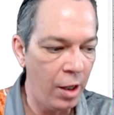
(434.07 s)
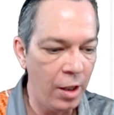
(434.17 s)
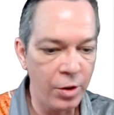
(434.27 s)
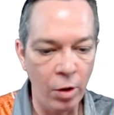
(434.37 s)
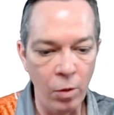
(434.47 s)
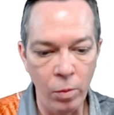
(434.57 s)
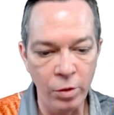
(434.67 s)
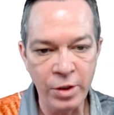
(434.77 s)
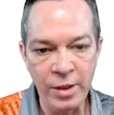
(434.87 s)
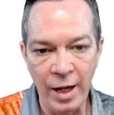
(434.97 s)
so it will
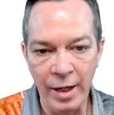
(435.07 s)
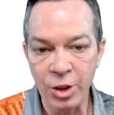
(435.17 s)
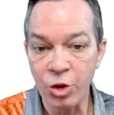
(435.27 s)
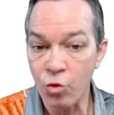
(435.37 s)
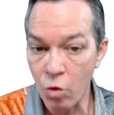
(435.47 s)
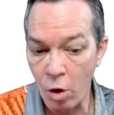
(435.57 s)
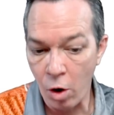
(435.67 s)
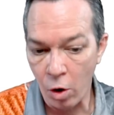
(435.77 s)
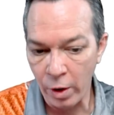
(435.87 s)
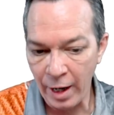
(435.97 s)
stay
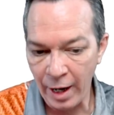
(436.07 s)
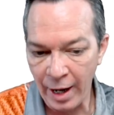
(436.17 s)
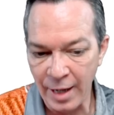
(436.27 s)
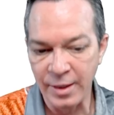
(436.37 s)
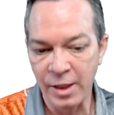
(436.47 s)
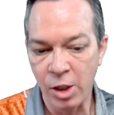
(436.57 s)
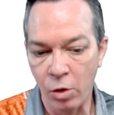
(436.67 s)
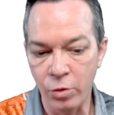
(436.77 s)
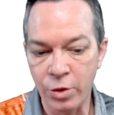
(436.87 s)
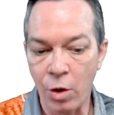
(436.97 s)
strong as it
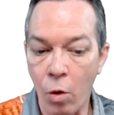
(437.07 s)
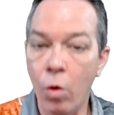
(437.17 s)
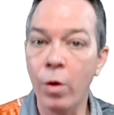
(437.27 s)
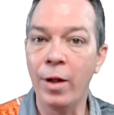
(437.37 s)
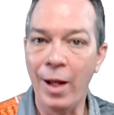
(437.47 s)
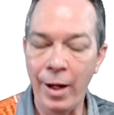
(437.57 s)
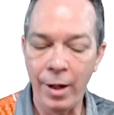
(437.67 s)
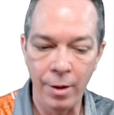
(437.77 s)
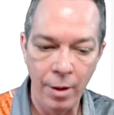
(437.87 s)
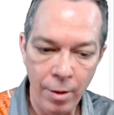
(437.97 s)
goes on land,